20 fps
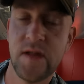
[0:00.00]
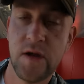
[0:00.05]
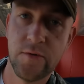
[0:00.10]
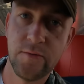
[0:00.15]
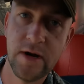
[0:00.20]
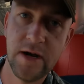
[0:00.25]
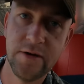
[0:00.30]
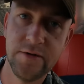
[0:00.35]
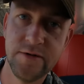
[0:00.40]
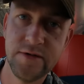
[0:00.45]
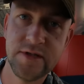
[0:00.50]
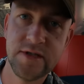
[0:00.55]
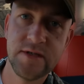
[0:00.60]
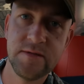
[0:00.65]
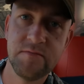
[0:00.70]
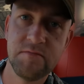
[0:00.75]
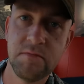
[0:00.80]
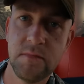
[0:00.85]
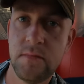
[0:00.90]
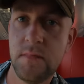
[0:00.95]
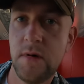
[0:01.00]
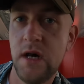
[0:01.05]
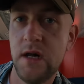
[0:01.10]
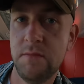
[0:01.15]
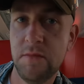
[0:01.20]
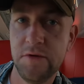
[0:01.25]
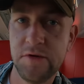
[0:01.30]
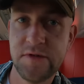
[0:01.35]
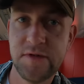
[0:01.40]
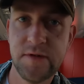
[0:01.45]
around
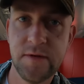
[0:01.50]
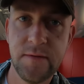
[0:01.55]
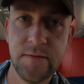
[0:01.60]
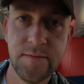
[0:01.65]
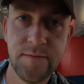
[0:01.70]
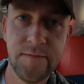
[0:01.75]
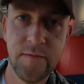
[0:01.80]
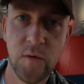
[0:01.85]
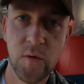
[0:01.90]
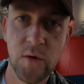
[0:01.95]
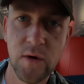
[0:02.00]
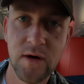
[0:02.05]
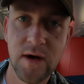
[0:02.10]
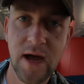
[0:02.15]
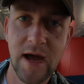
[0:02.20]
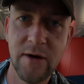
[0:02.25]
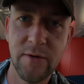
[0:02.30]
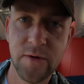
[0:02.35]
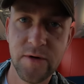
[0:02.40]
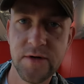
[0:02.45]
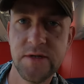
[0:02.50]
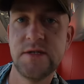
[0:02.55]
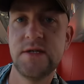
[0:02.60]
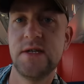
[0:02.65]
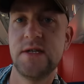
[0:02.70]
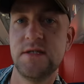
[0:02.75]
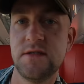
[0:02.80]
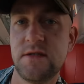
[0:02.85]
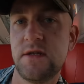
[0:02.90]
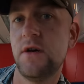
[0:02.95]
almost four hours
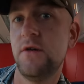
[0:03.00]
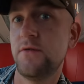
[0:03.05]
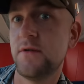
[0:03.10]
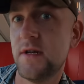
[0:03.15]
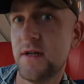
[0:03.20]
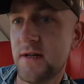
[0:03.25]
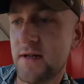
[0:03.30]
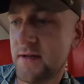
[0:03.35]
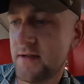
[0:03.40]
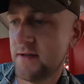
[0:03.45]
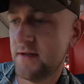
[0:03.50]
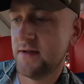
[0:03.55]
in total